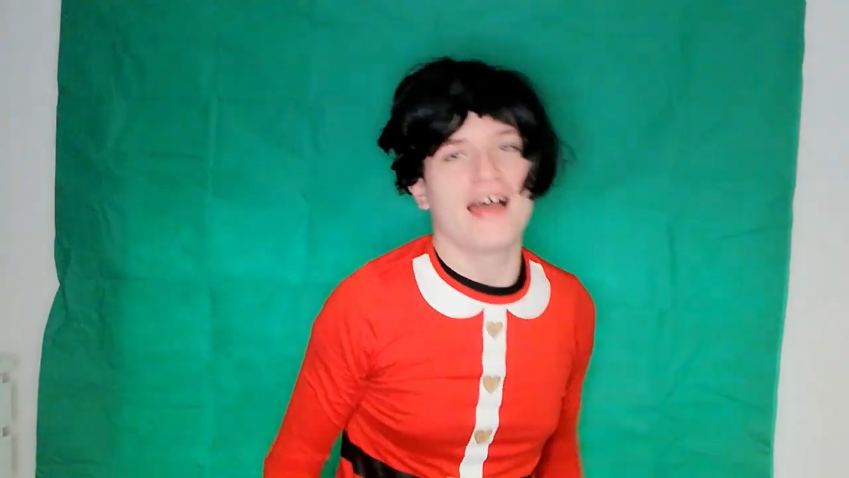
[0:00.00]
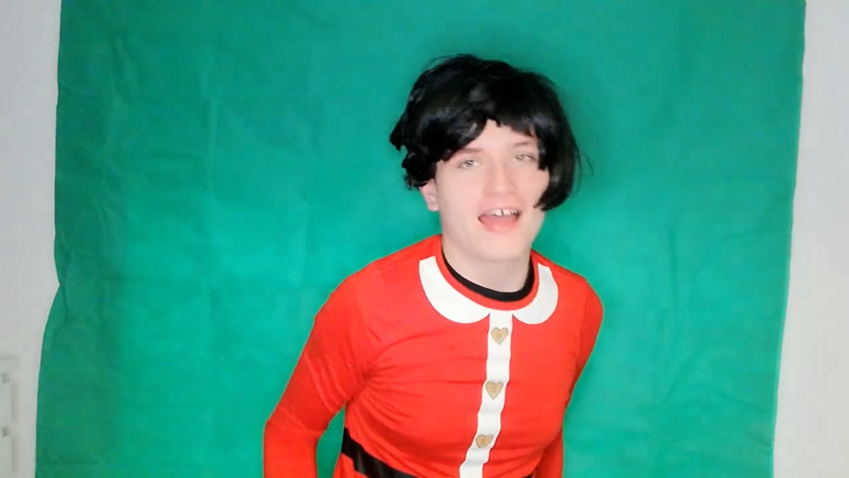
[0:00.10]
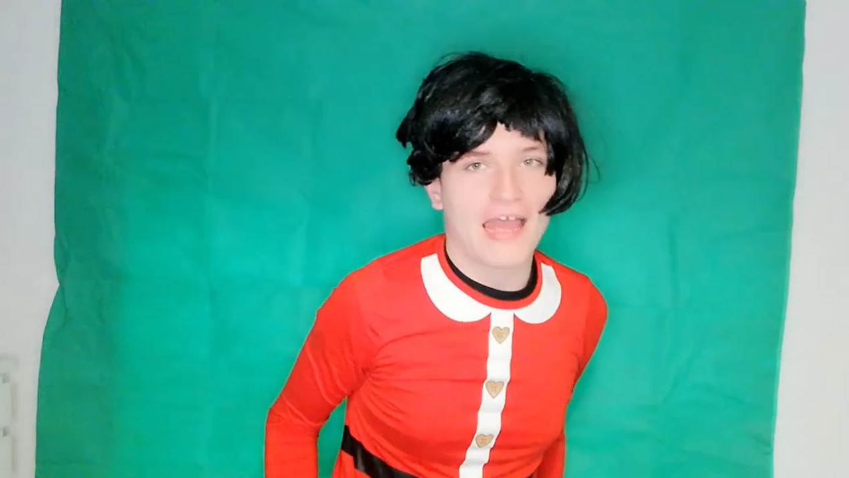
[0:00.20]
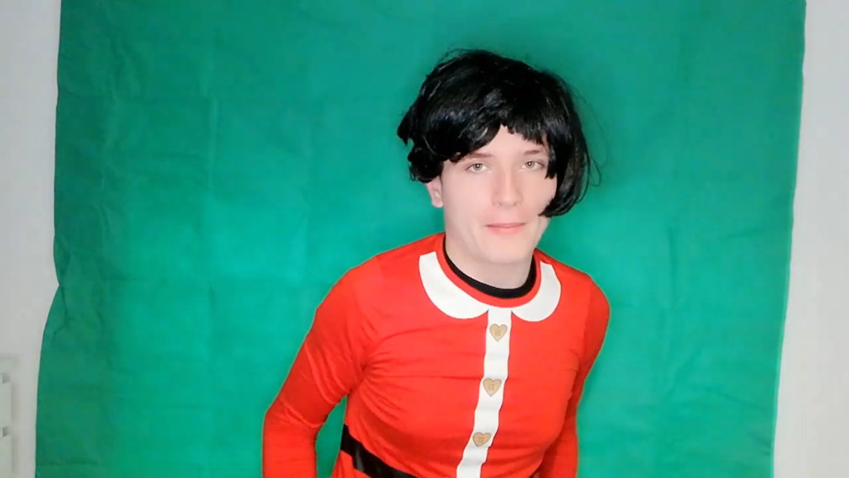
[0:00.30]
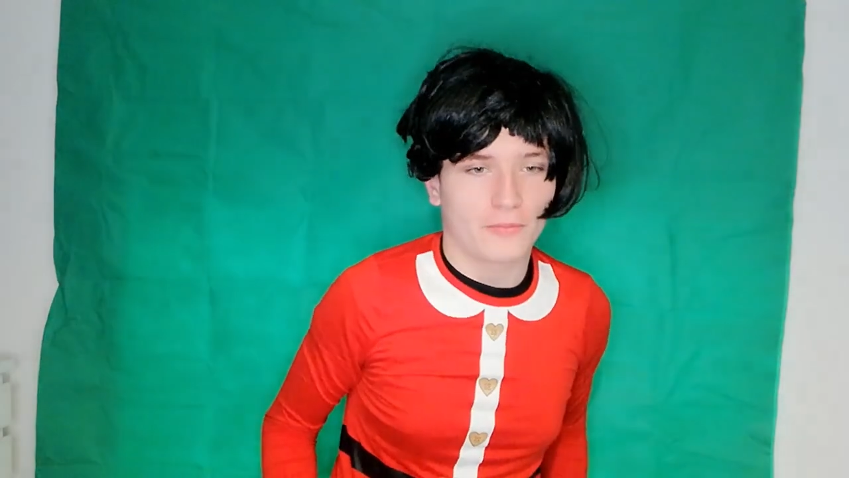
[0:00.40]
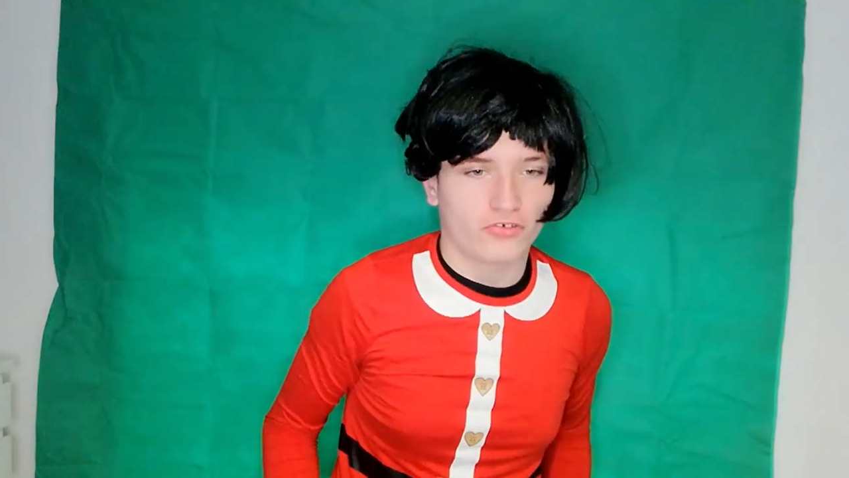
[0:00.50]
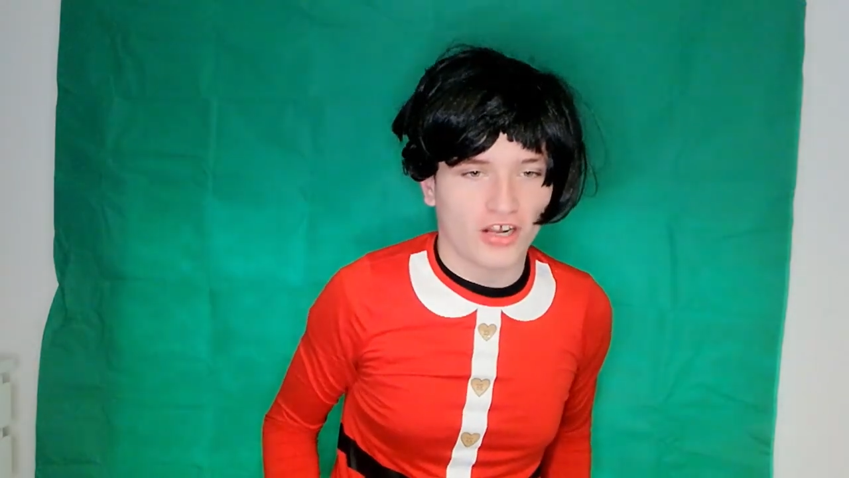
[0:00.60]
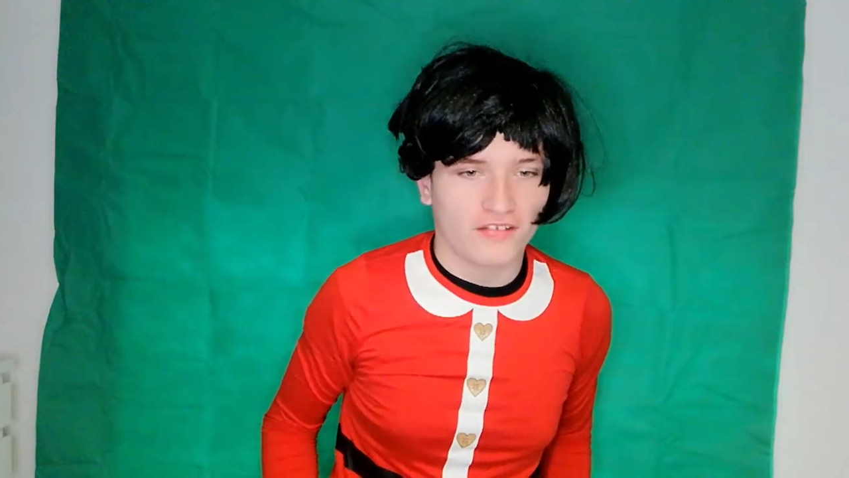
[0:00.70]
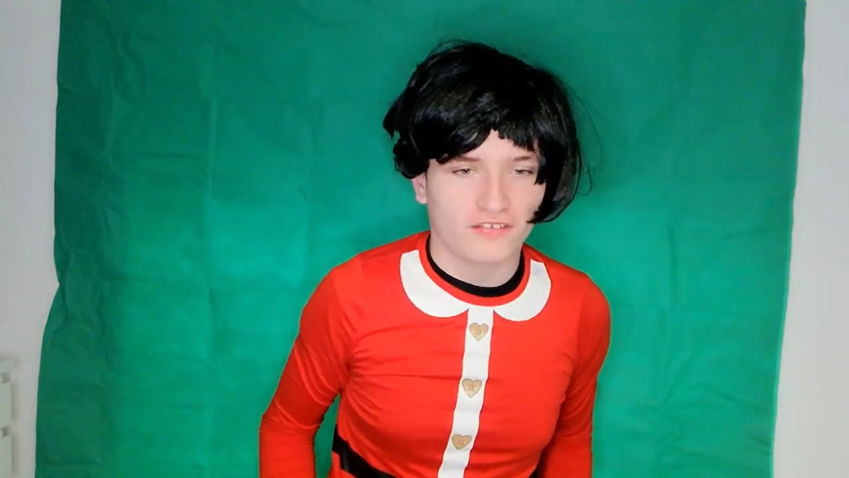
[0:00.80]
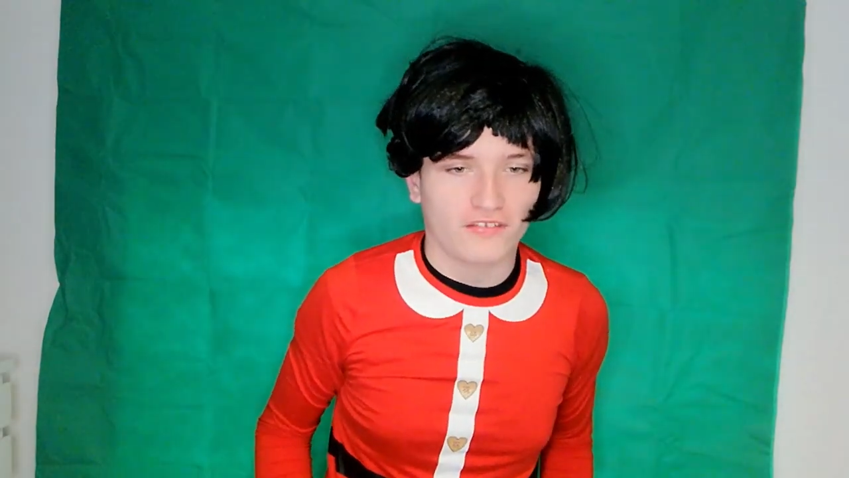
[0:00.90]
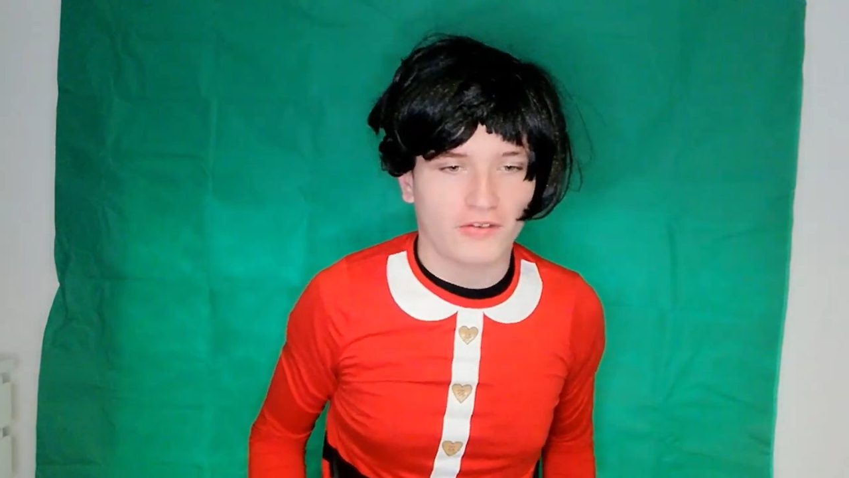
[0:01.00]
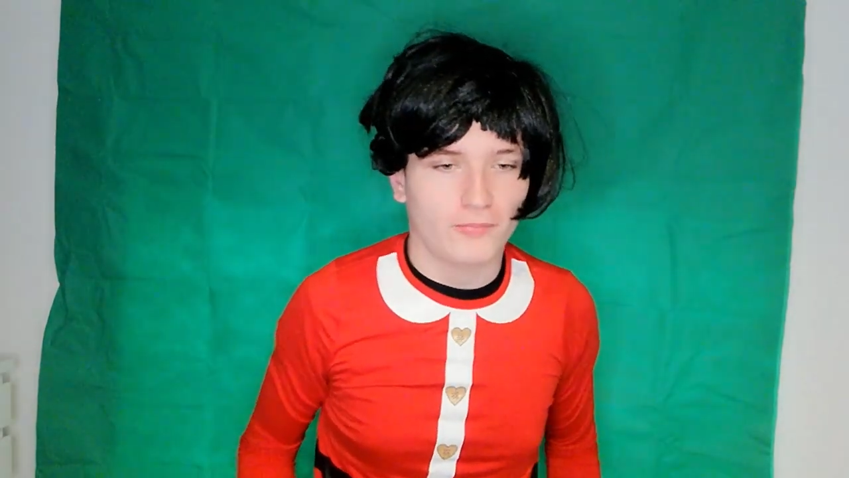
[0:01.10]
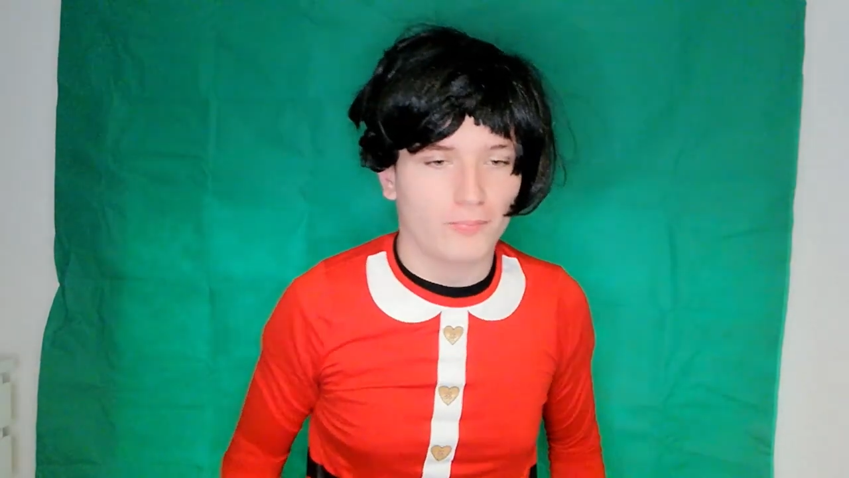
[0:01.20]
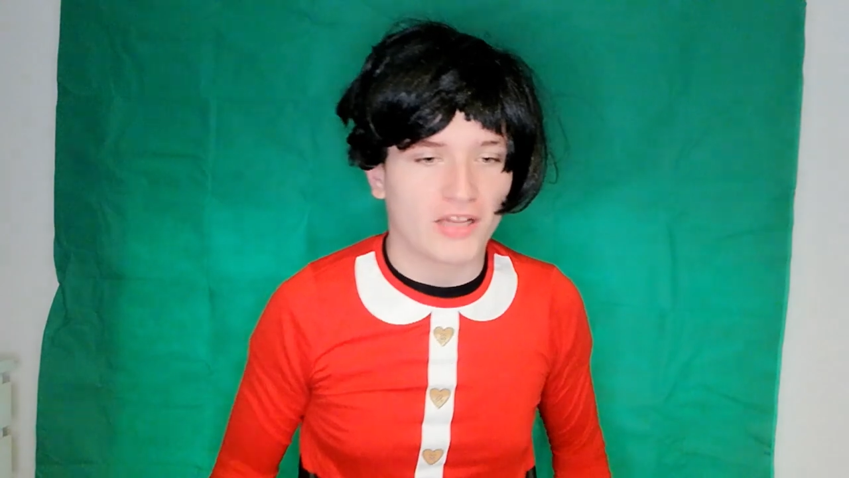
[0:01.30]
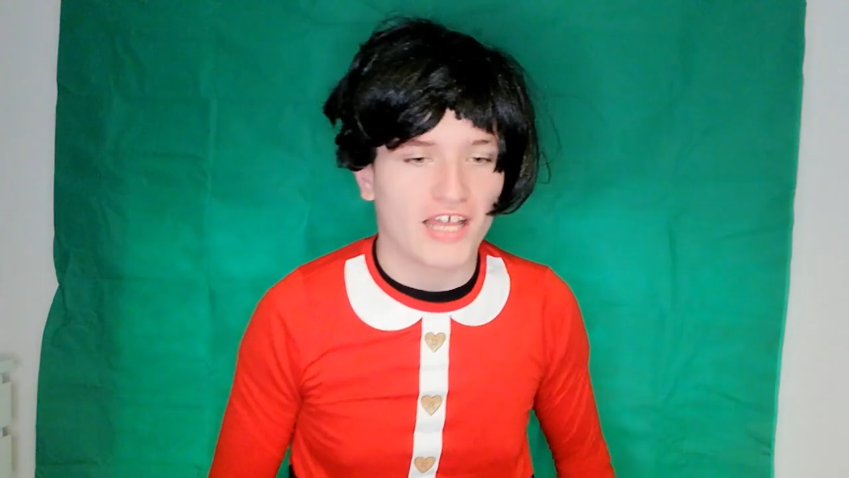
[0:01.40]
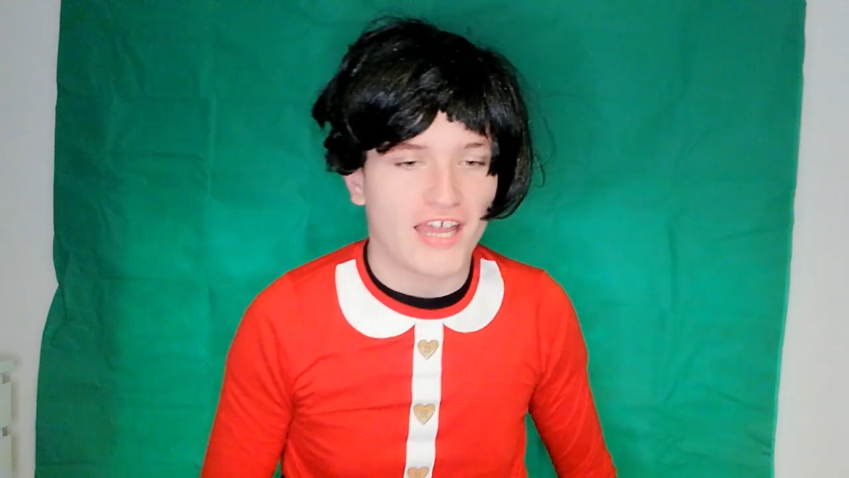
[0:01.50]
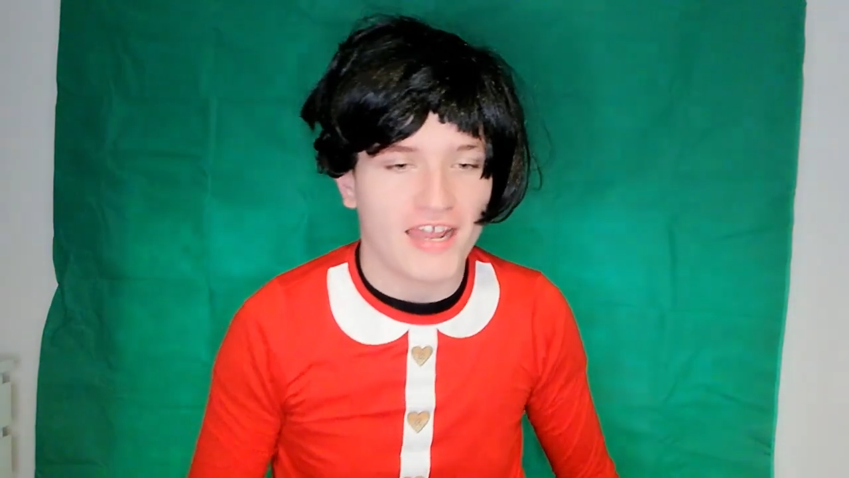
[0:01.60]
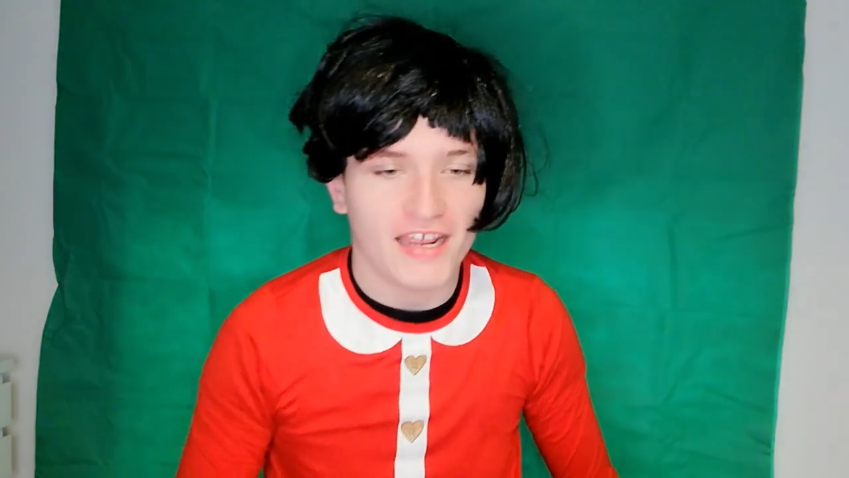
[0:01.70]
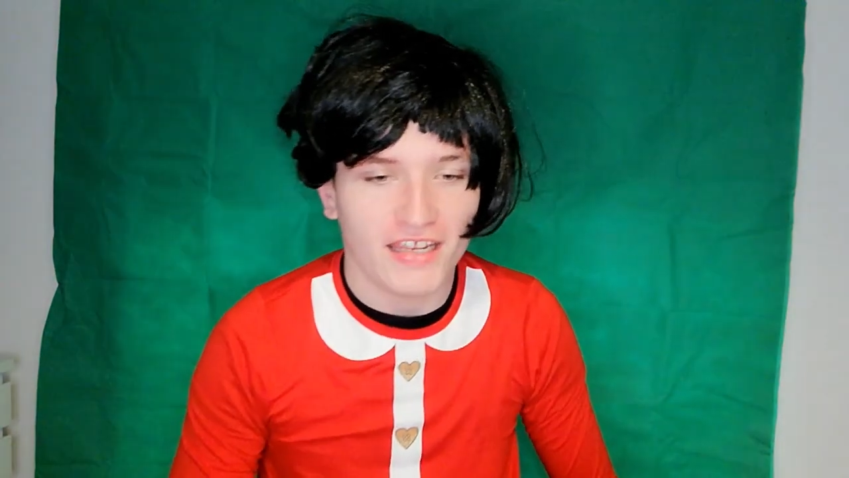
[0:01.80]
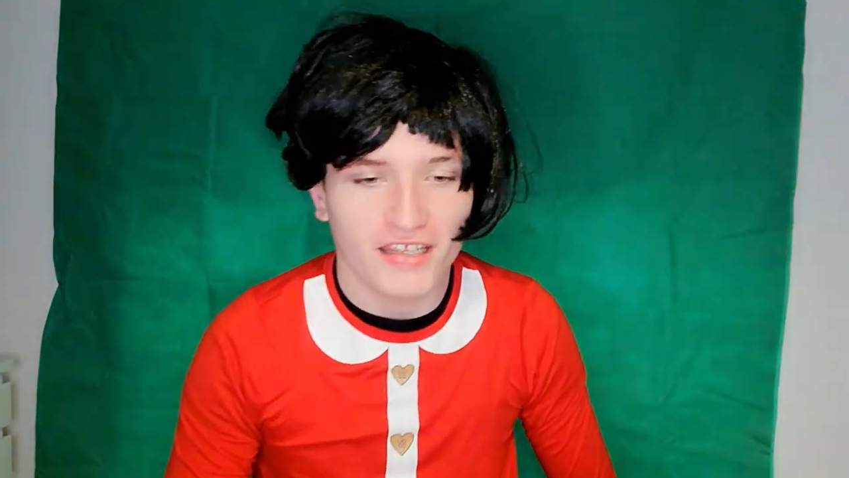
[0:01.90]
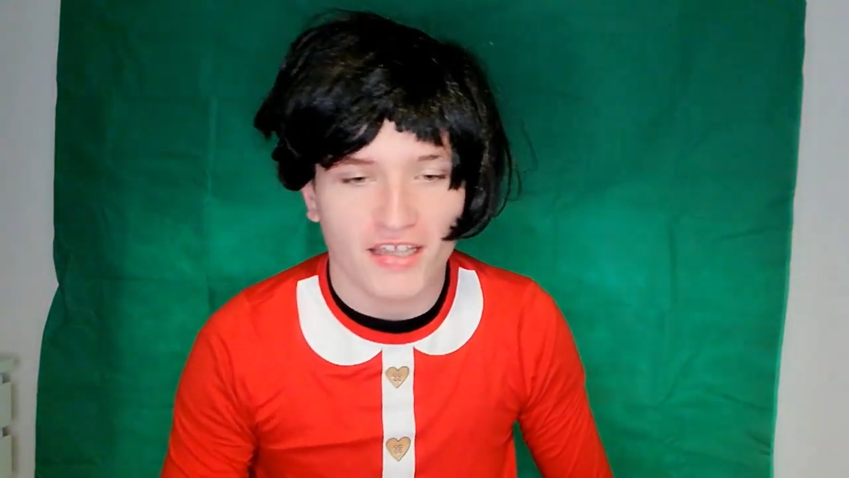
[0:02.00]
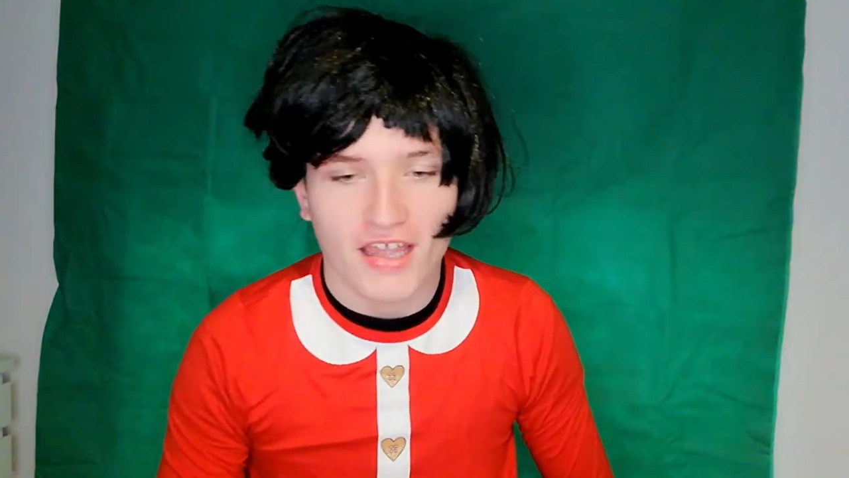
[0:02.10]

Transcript: I'm trying to play